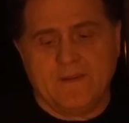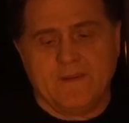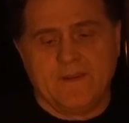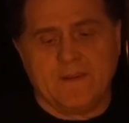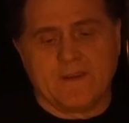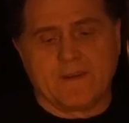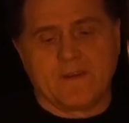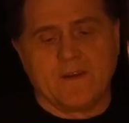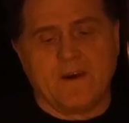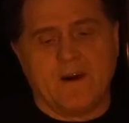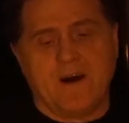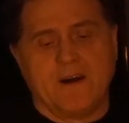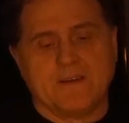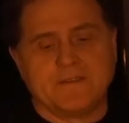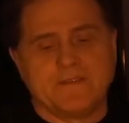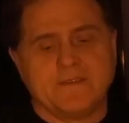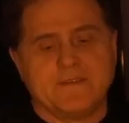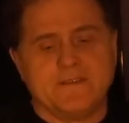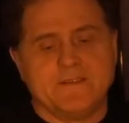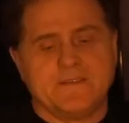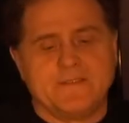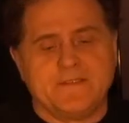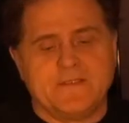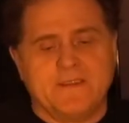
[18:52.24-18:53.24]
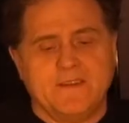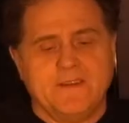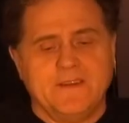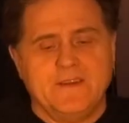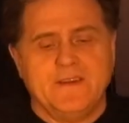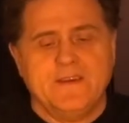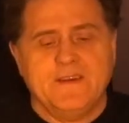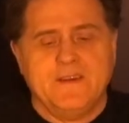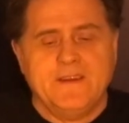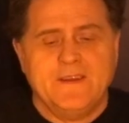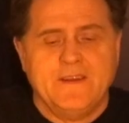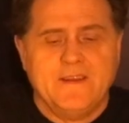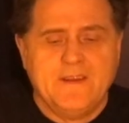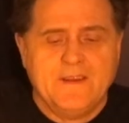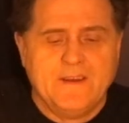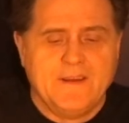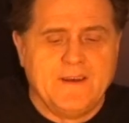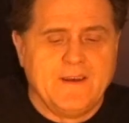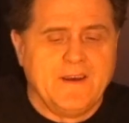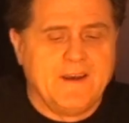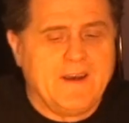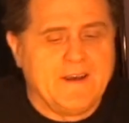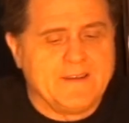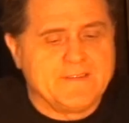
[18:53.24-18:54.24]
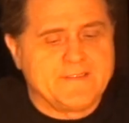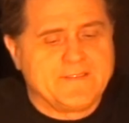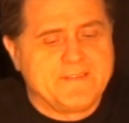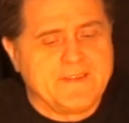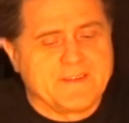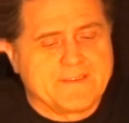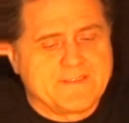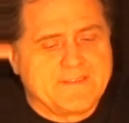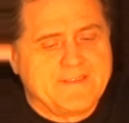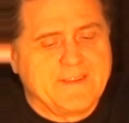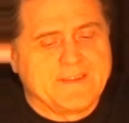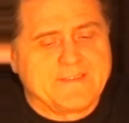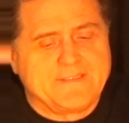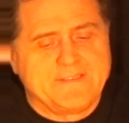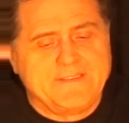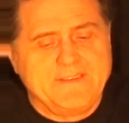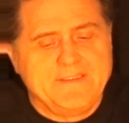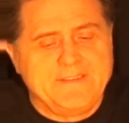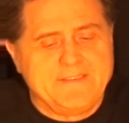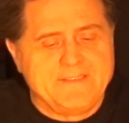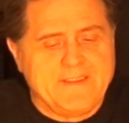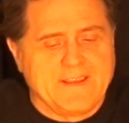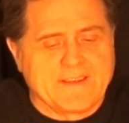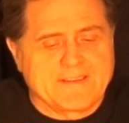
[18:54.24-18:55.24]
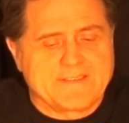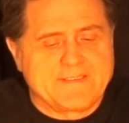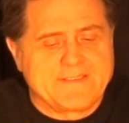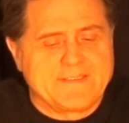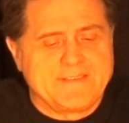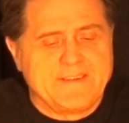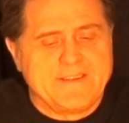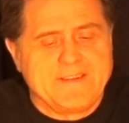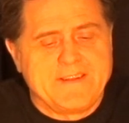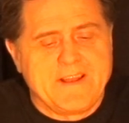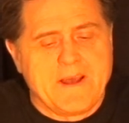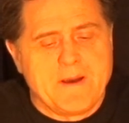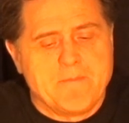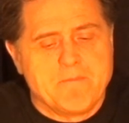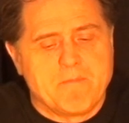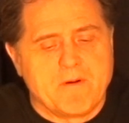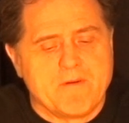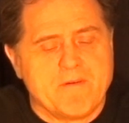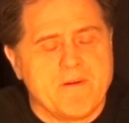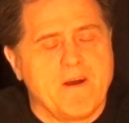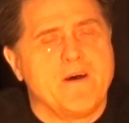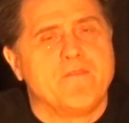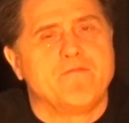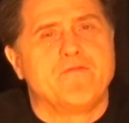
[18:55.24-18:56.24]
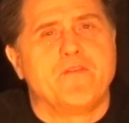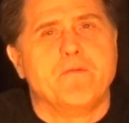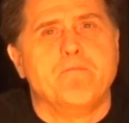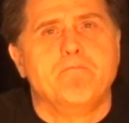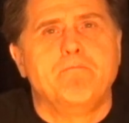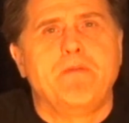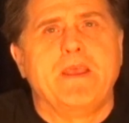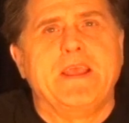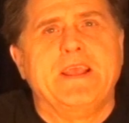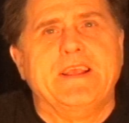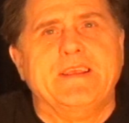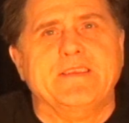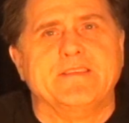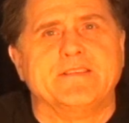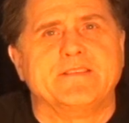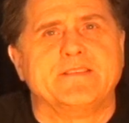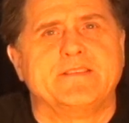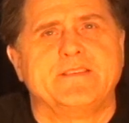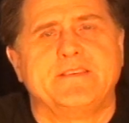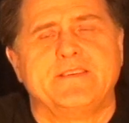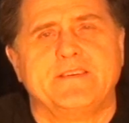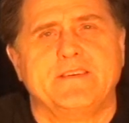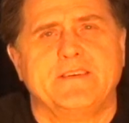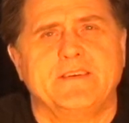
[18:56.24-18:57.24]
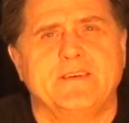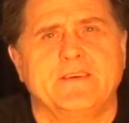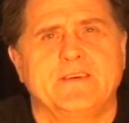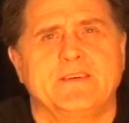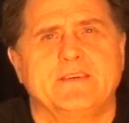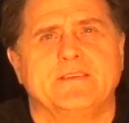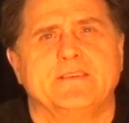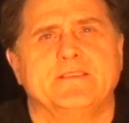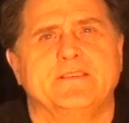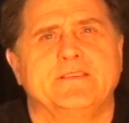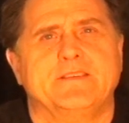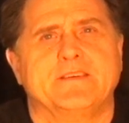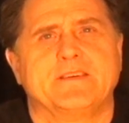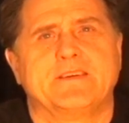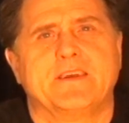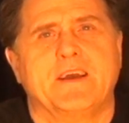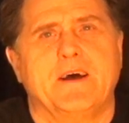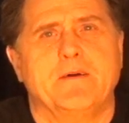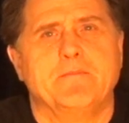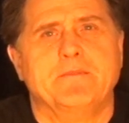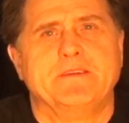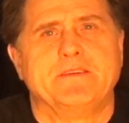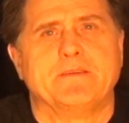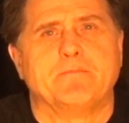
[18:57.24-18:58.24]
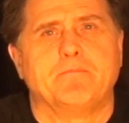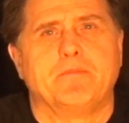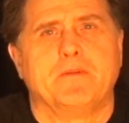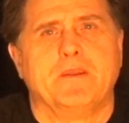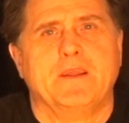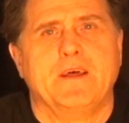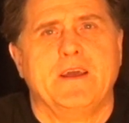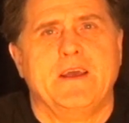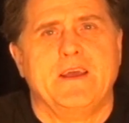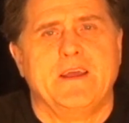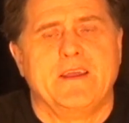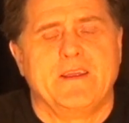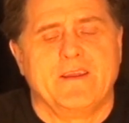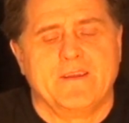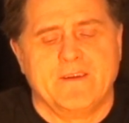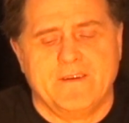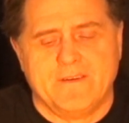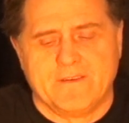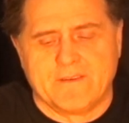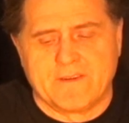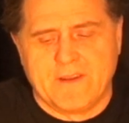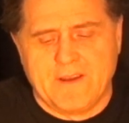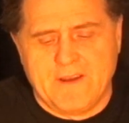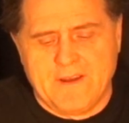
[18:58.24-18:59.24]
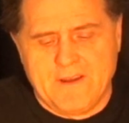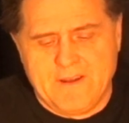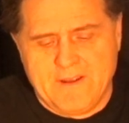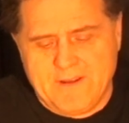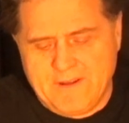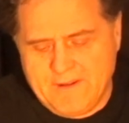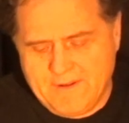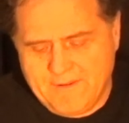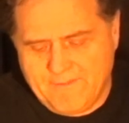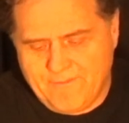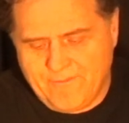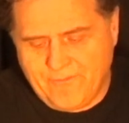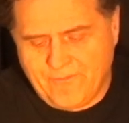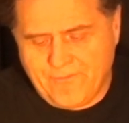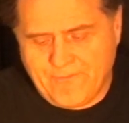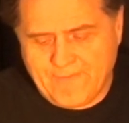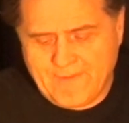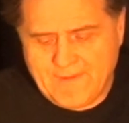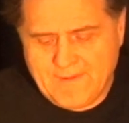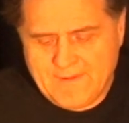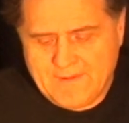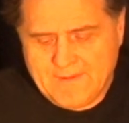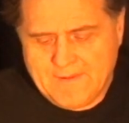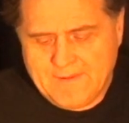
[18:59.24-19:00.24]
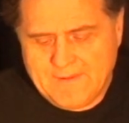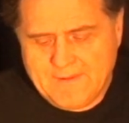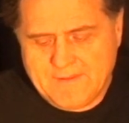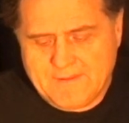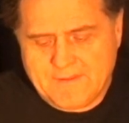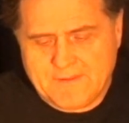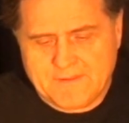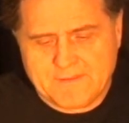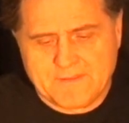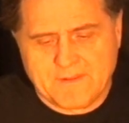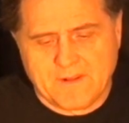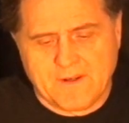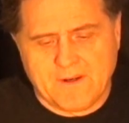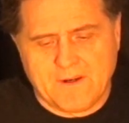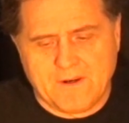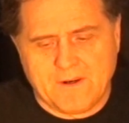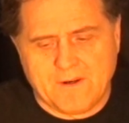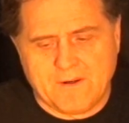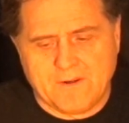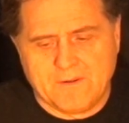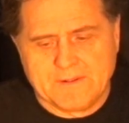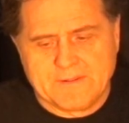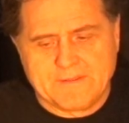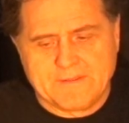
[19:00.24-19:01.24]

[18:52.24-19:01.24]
that causes 666, the number of the beast, to come into play. Okay, so